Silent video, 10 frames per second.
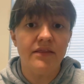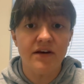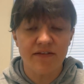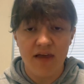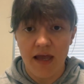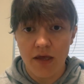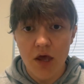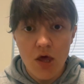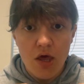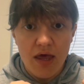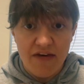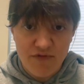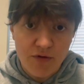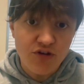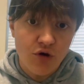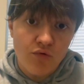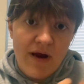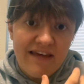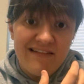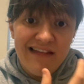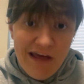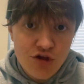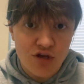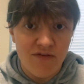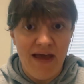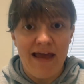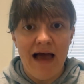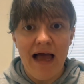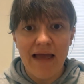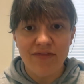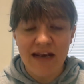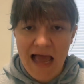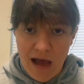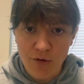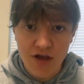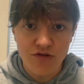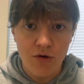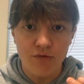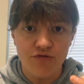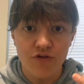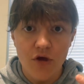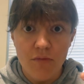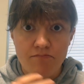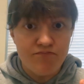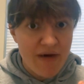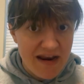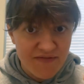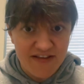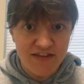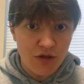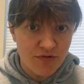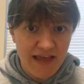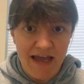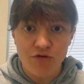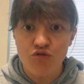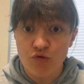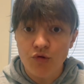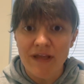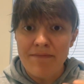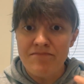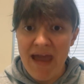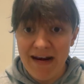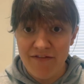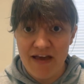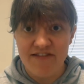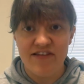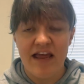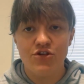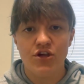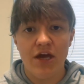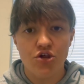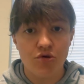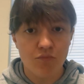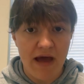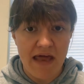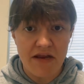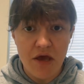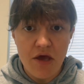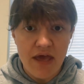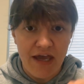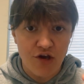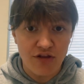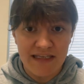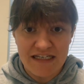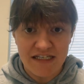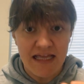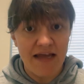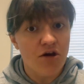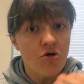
that is like, if there is no regulation of AI, then how can those benefits that you say truly manifest in education when it could lead to like